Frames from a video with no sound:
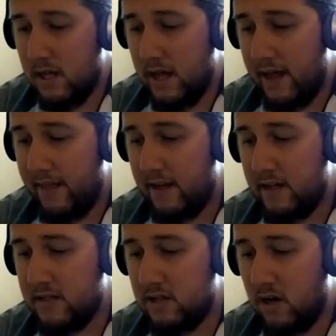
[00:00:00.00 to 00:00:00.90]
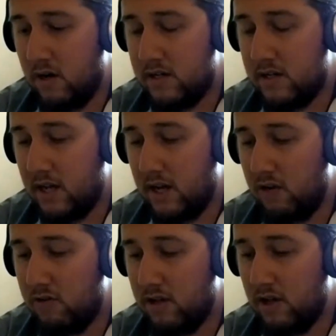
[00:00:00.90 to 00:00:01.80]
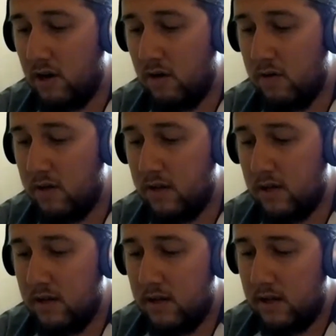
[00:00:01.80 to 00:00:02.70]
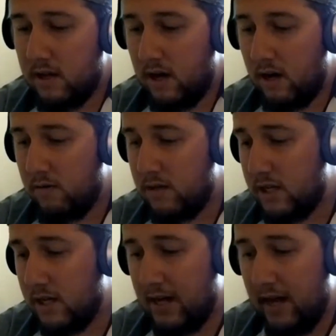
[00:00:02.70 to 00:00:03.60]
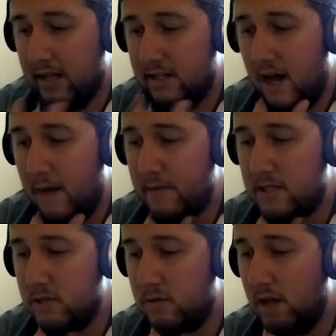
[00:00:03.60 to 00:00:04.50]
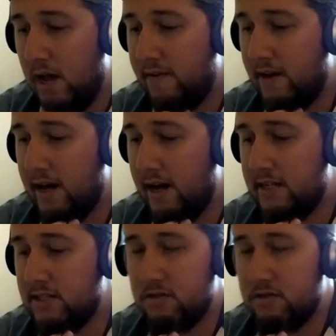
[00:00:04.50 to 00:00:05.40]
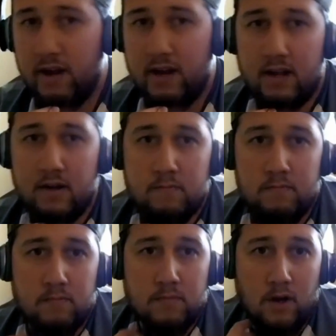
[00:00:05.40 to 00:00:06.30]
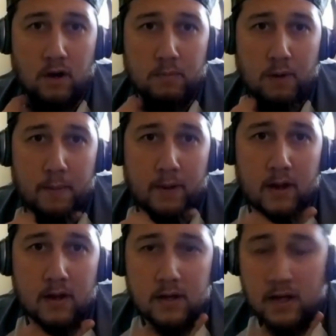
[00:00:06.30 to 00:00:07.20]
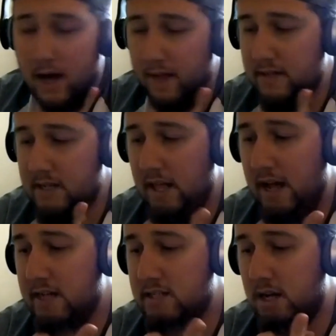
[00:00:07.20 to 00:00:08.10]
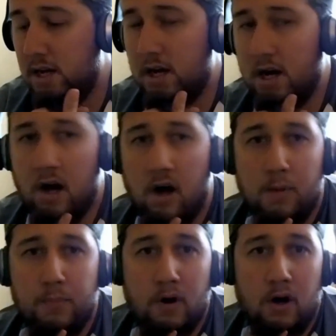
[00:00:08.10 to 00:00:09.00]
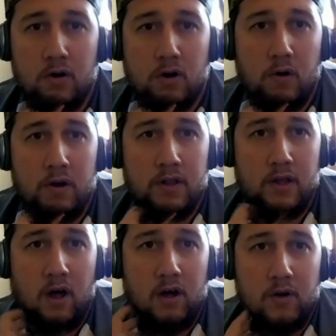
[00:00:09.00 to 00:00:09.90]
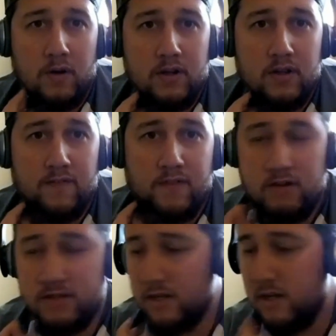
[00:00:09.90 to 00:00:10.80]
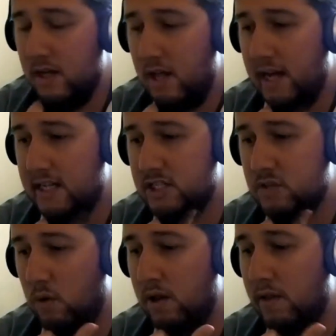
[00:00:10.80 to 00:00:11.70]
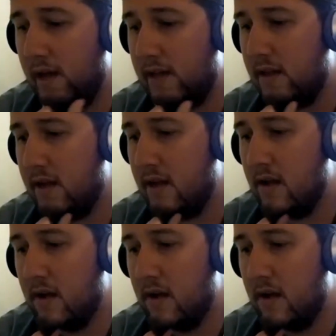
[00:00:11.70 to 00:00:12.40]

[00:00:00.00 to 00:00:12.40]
and so it's like you should there go with a guy like Thomas, who a lot of guys rate him, probably out of this class, all pro going into the future. I guess he's one of like the